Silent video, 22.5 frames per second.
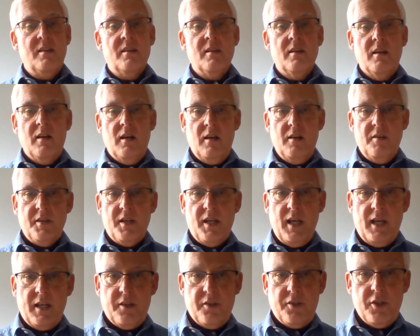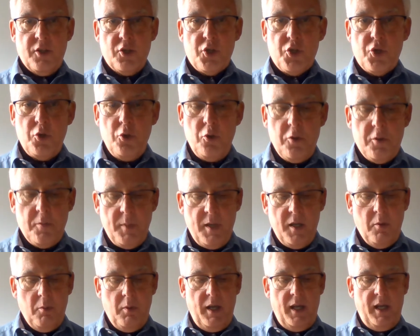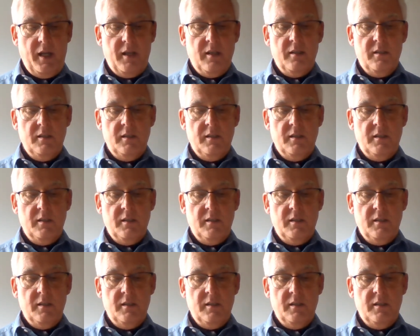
Aunt Agatha shooed me away.